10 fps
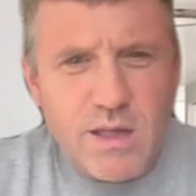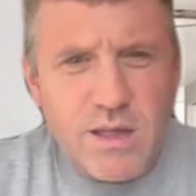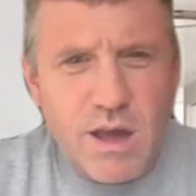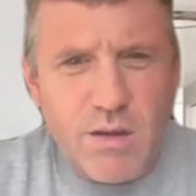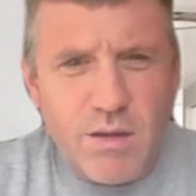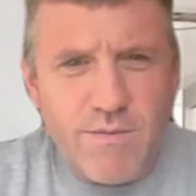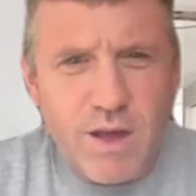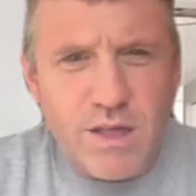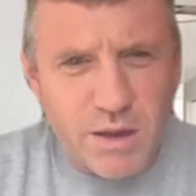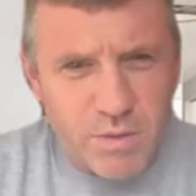So
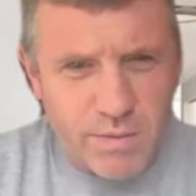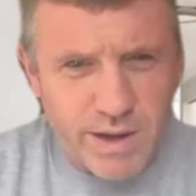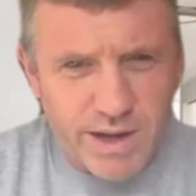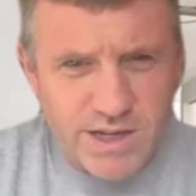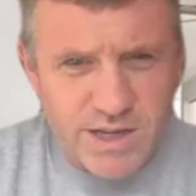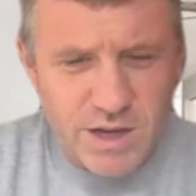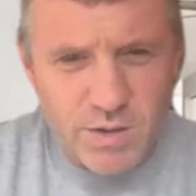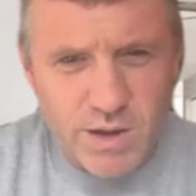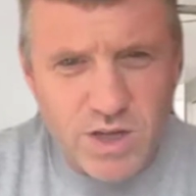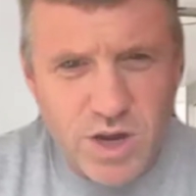the thing we would need to
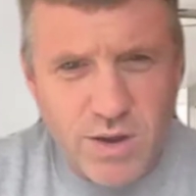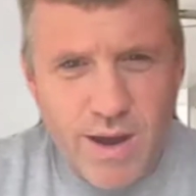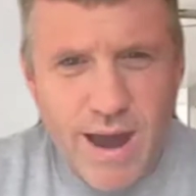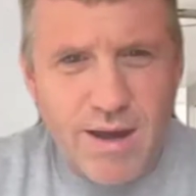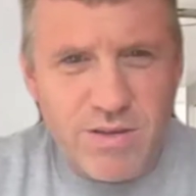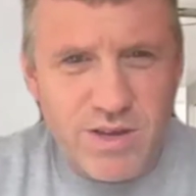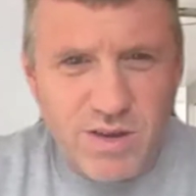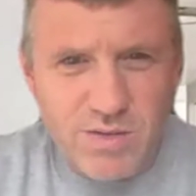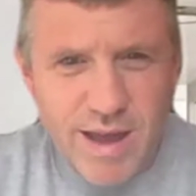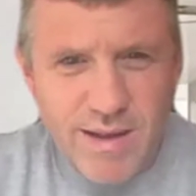do is show you how to
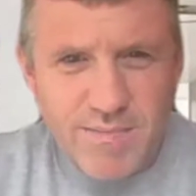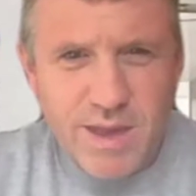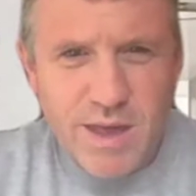do that.